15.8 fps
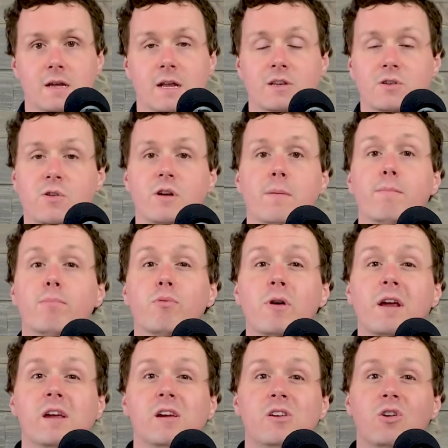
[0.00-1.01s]
And so you're
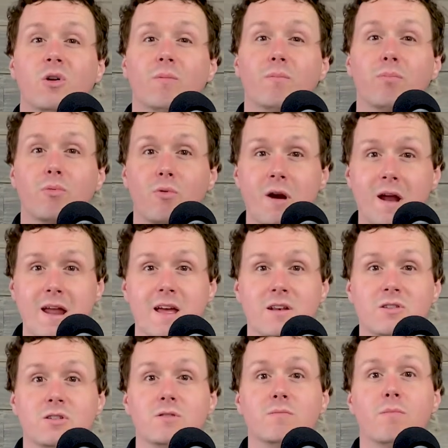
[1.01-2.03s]
bringing your
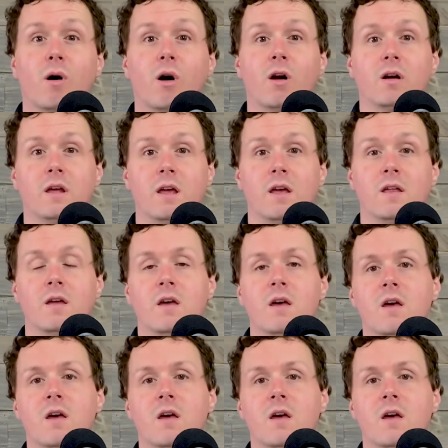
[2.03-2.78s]
brand to market